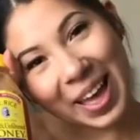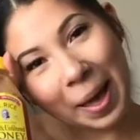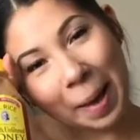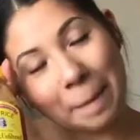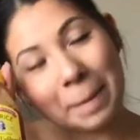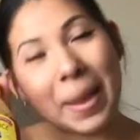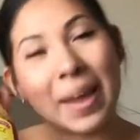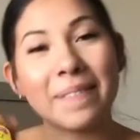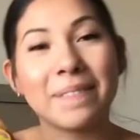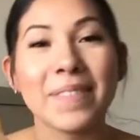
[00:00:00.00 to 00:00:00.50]

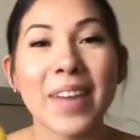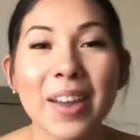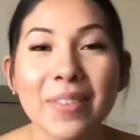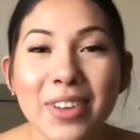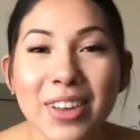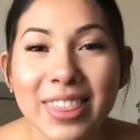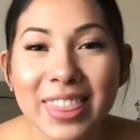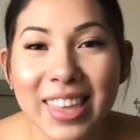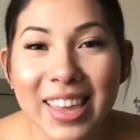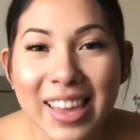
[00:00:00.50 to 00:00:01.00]
my
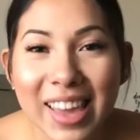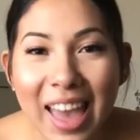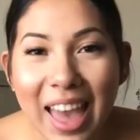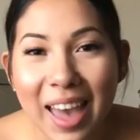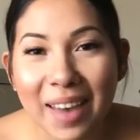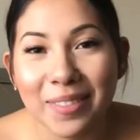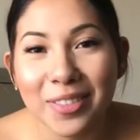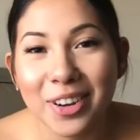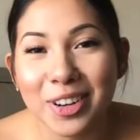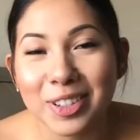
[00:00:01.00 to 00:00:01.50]
favorite thing
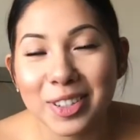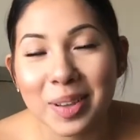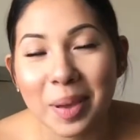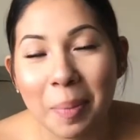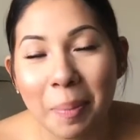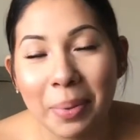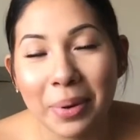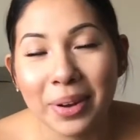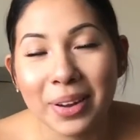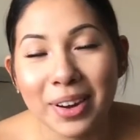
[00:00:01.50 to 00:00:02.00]
ever to
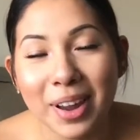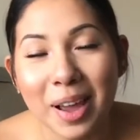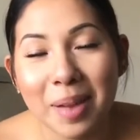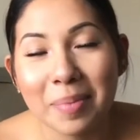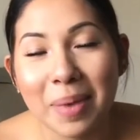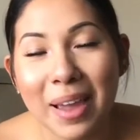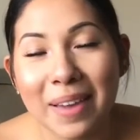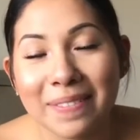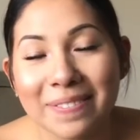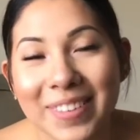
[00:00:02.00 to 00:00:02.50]
put on
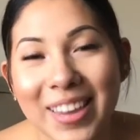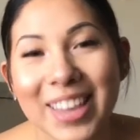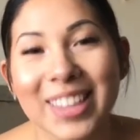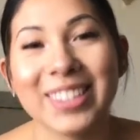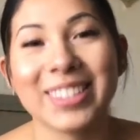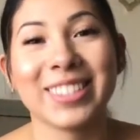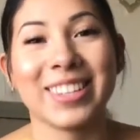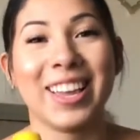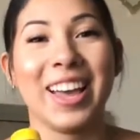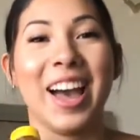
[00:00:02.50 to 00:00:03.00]
my
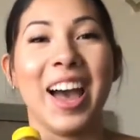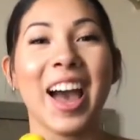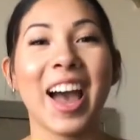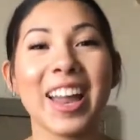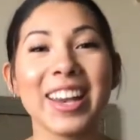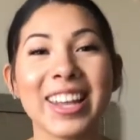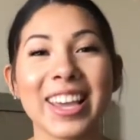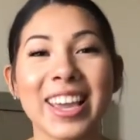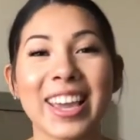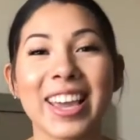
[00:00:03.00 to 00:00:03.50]
face,
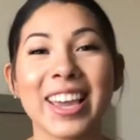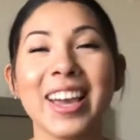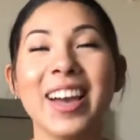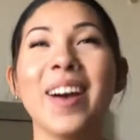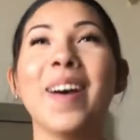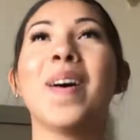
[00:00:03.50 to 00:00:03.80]
honey.